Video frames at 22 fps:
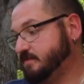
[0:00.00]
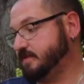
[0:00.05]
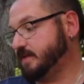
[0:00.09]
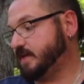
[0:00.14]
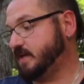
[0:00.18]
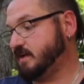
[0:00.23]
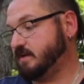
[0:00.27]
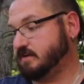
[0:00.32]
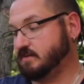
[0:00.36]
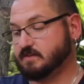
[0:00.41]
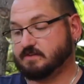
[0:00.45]
we
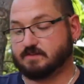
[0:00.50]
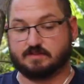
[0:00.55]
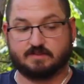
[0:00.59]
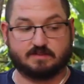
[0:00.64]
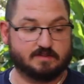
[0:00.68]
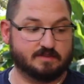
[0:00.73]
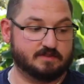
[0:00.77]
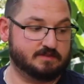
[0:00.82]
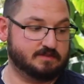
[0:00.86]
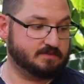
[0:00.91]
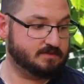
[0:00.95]
got
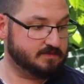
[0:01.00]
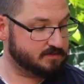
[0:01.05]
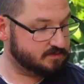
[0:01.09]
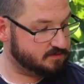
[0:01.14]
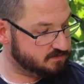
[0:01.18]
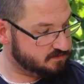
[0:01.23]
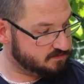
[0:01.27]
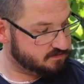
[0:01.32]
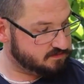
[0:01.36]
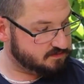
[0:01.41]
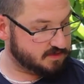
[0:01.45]

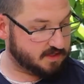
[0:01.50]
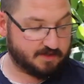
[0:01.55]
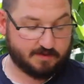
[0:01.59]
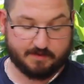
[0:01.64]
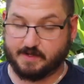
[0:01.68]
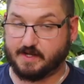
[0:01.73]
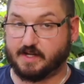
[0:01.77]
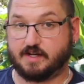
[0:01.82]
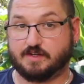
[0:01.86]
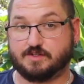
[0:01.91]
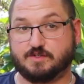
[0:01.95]

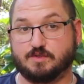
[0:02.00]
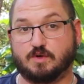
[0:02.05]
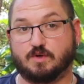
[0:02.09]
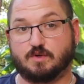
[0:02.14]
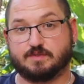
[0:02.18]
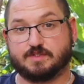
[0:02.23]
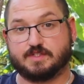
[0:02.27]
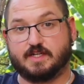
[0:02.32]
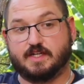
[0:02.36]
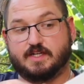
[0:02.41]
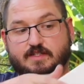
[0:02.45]
our 2
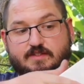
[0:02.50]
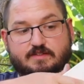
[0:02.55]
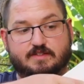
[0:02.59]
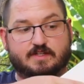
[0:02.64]
holes cut,